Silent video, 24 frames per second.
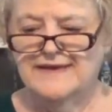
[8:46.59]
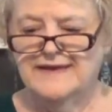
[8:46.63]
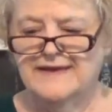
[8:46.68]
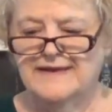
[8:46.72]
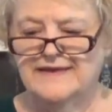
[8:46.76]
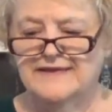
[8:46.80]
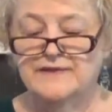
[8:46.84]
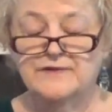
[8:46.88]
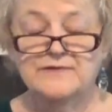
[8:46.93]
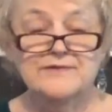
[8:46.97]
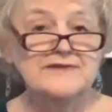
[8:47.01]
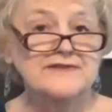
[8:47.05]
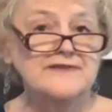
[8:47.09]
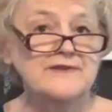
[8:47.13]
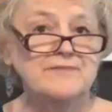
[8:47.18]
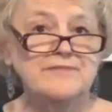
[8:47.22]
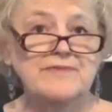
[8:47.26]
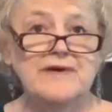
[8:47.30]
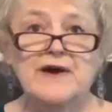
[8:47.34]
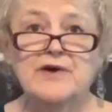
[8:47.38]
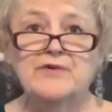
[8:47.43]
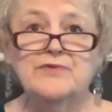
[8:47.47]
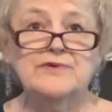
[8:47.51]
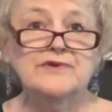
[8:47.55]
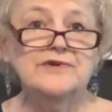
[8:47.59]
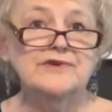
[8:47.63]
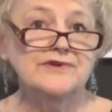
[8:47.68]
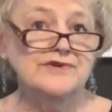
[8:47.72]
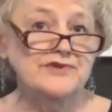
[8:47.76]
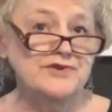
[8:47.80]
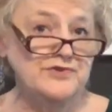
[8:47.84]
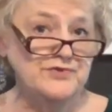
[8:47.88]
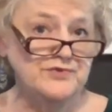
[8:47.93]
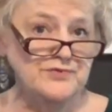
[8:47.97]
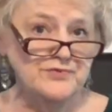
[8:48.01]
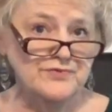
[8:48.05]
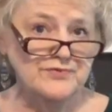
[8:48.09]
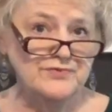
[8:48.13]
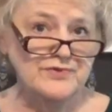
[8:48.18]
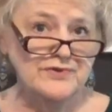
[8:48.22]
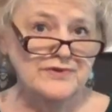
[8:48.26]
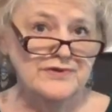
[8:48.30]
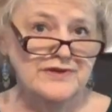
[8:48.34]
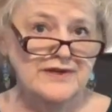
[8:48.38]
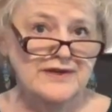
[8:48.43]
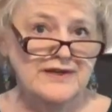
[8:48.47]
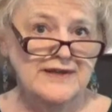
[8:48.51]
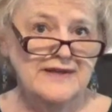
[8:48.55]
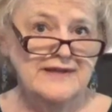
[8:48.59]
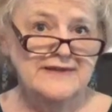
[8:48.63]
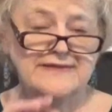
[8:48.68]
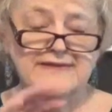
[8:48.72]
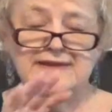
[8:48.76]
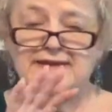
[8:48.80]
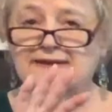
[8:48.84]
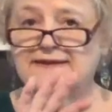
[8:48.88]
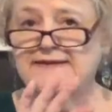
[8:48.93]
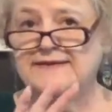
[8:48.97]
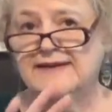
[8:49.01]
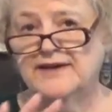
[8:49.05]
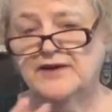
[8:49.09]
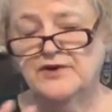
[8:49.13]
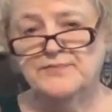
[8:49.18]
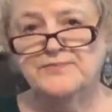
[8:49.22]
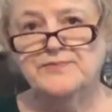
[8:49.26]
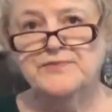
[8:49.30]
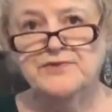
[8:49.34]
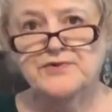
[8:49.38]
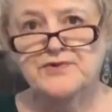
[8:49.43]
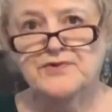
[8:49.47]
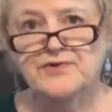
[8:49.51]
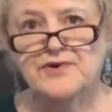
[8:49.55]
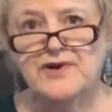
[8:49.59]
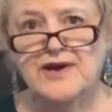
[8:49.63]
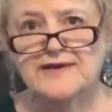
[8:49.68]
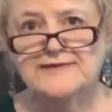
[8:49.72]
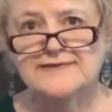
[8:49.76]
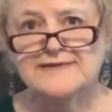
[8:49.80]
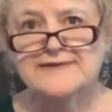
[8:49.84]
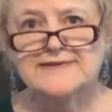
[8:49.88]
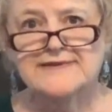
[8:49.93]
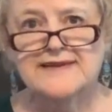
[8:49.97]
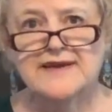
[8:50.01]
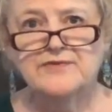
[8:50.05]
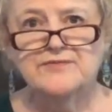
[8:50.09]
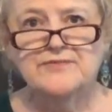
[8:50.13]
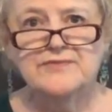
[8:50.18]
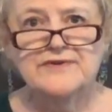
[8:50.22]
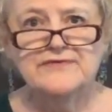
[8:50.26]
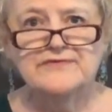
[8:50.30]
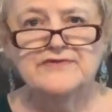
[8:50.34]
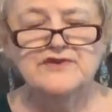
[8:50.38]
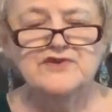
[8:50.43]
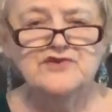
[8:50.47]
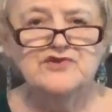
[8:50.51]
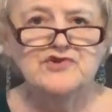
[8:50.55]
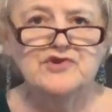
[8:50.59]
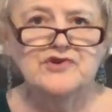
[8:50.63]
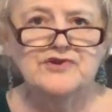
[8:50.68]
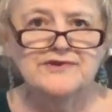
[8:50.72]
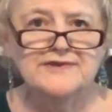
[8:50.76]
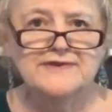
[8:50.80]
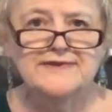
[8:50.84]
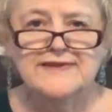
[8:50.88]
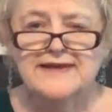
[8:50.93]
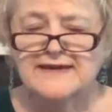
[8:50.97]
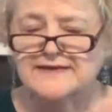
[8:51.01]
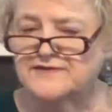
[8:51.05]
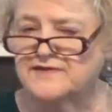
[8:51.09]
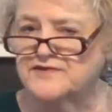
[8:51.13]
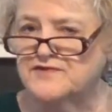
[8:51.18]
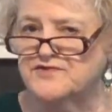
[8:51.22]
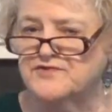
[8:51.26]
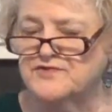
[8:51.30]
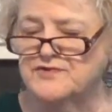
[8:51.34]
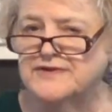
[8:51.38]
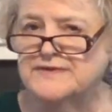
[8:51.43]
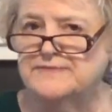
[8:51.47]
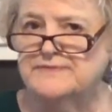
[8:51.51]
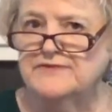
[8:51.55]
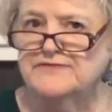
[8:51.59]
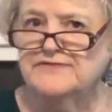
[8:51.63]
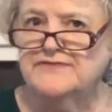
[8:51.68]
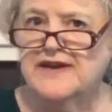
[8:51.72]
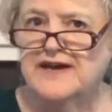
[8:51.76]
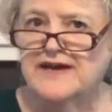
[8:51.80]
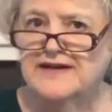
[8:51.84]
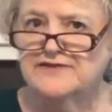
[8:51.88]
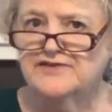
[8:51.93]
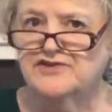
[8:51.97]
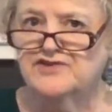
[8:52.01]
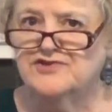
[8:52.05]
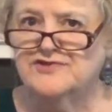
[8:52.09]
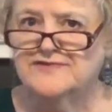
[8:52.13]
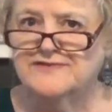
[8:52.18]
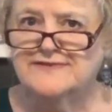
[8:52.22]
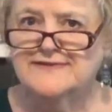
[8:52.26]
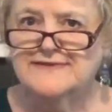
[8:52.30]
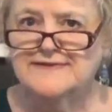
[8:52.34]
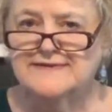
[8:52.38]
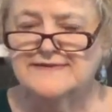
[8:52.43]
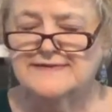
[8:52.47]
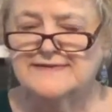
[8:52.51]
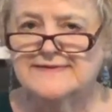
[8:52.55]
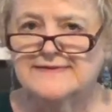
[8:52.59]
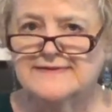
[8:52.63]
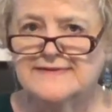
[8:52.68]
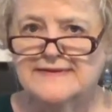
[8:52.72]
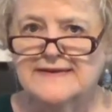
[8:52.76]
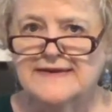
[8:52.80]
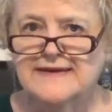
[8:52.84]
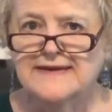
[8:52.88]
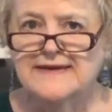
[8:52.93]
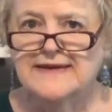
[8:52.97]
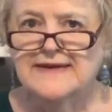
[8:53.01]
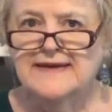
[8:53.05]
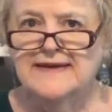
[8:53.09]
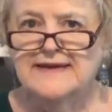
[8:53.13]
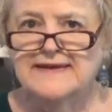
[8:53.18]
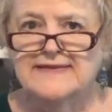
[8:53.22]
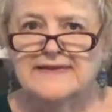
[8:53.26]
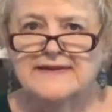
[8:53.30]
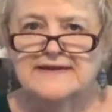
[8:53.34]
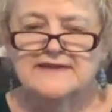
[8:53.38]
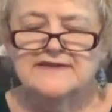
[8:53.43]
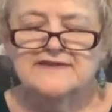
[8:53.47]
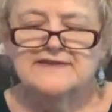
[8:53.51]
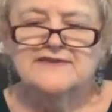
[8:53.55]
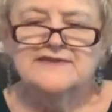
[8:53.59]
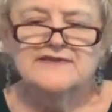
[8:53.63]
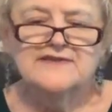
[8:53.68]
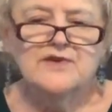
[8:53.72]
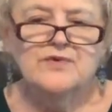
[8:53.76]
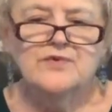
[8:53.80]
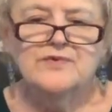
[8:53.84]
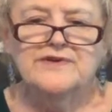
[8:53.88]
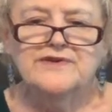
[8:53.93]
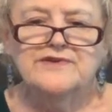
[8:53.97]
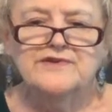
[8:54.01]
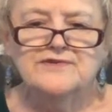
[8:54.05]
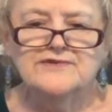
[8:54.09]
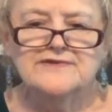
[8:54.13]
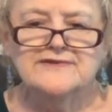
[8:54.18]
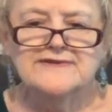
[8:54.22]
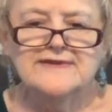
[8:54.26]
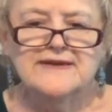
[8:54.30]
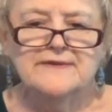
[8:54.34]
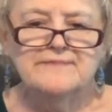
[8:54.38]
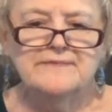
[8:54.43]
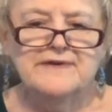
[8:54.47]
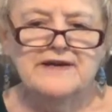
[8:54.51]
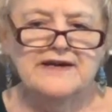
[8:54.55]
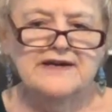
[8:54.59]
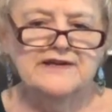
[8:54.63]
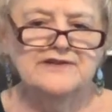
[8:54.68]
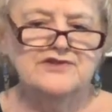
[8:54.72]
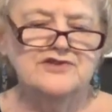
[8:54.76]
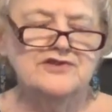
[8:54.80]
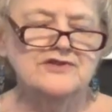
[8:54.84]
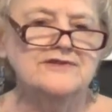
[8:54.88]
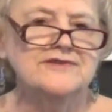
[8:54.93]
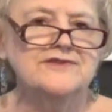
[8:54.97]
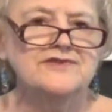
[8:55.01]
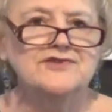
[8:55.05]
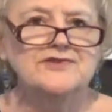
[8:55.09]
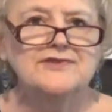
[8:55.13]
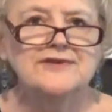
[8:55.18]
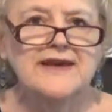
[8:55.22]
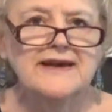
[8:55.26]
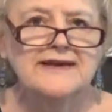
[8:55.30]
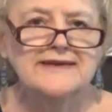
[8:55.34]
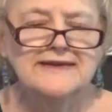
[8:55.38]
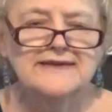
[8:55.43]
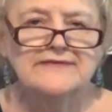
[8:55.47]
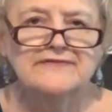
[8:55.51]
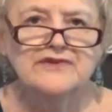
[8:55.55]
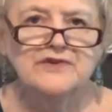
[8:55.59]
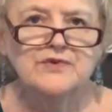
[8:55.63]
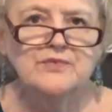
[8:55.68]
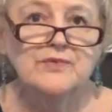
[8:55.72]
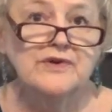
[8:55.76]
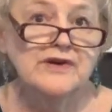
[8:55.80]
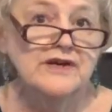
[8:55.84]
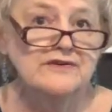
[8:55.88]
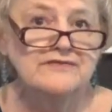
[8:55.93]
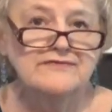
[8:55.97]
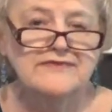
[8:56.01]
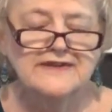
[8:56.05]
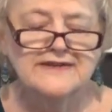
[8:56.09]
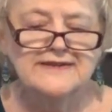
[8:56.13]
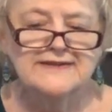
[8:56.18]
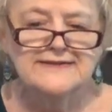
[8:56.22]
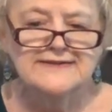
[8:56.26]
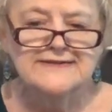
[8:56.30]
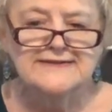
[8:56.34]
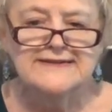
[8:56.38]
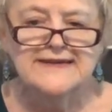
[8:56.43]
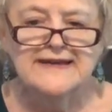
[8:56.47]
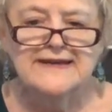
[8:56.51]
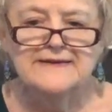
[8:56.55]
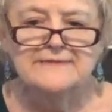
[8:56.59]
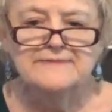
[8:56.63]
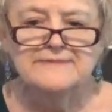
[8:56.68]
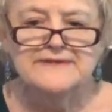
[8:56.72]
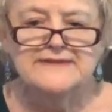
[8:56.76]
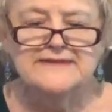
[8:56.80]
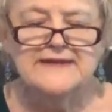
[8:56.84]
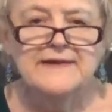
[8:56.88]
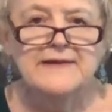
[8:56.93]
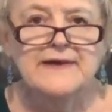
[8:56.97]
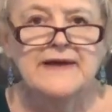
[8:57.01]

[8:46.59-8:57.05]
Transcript: There is a power in you that can help you cross that River Jordan, that stream of consciousness that is so in your subconscious you're not even aware of it at times.